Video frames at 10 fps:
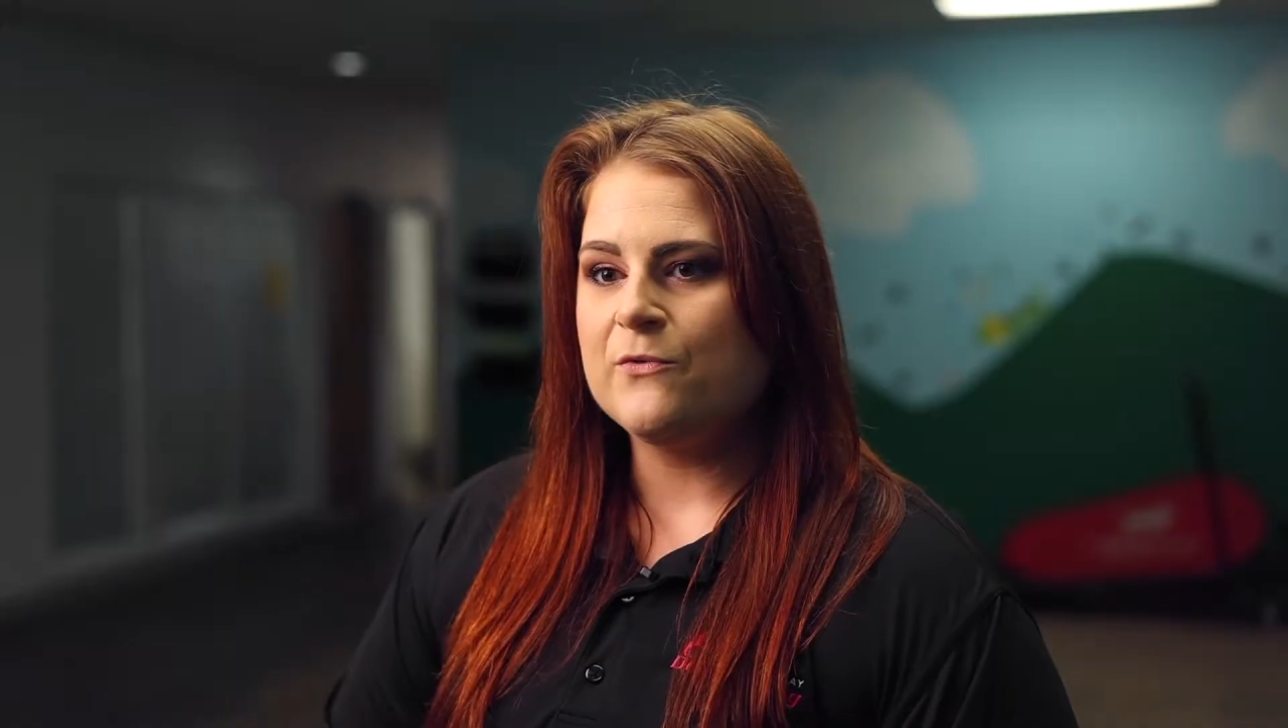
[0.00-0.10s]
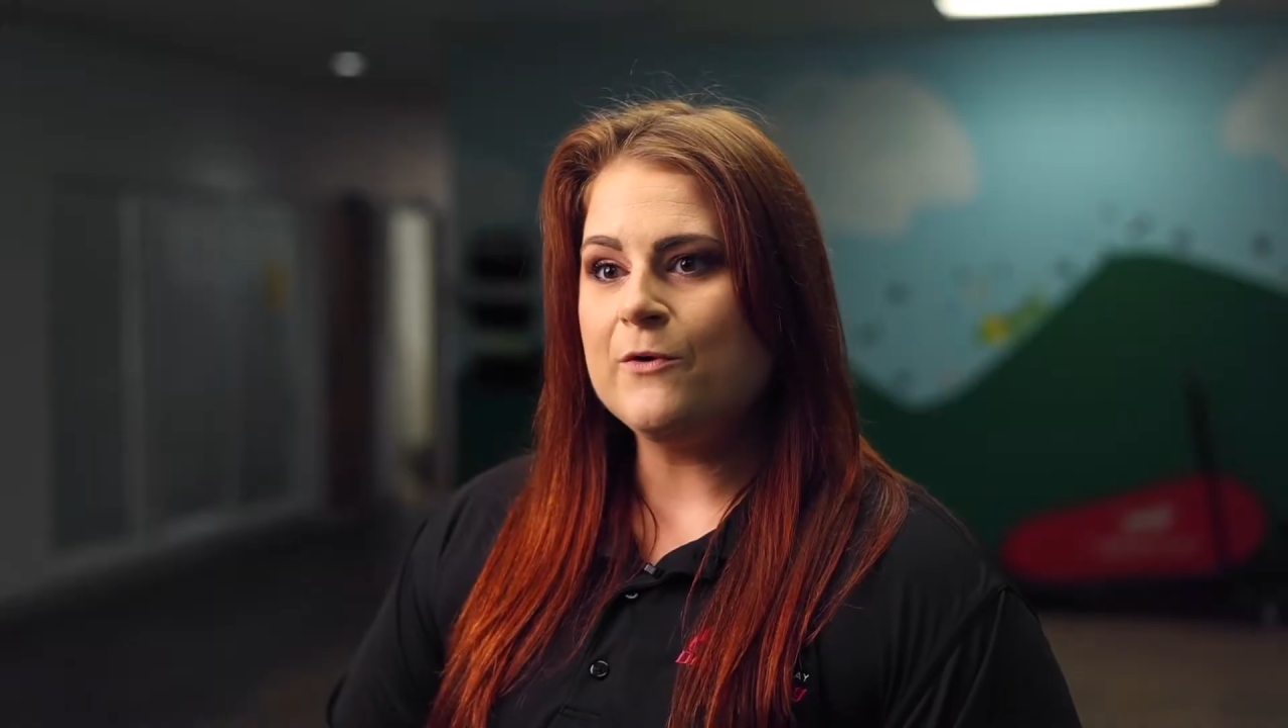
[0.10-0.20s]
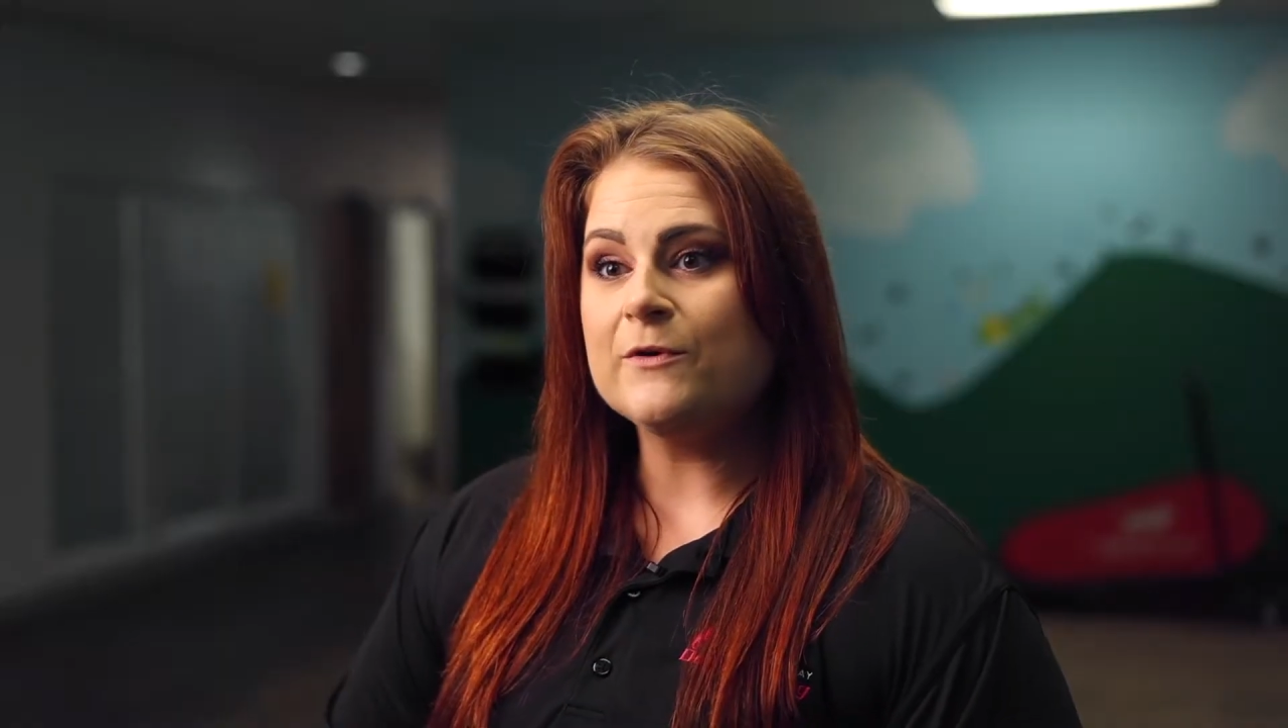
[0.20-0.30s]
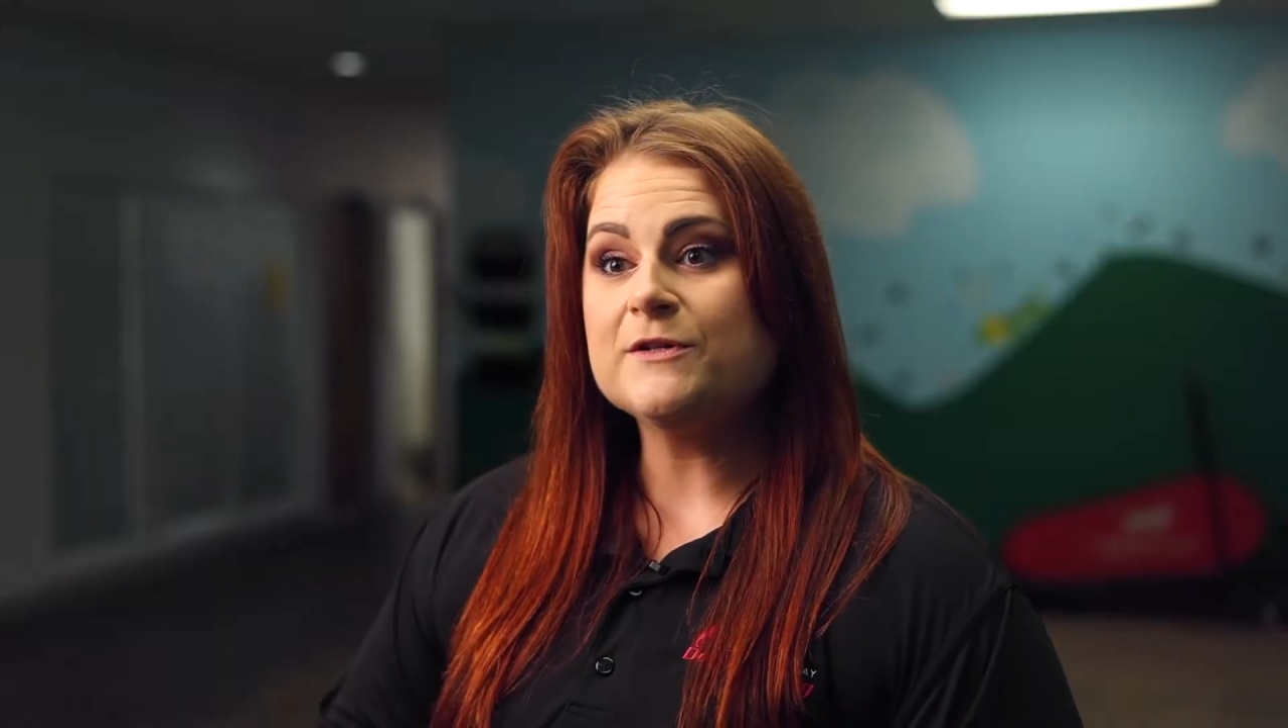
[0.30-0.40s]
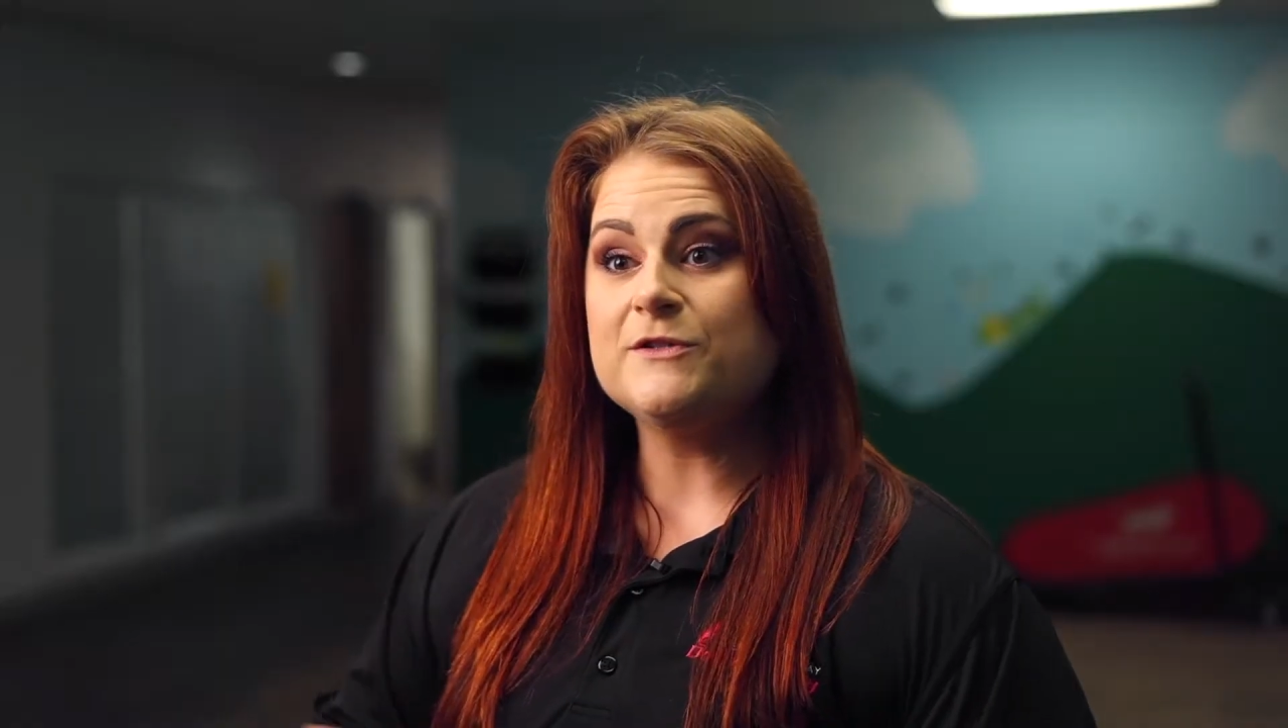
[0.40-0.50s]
what we're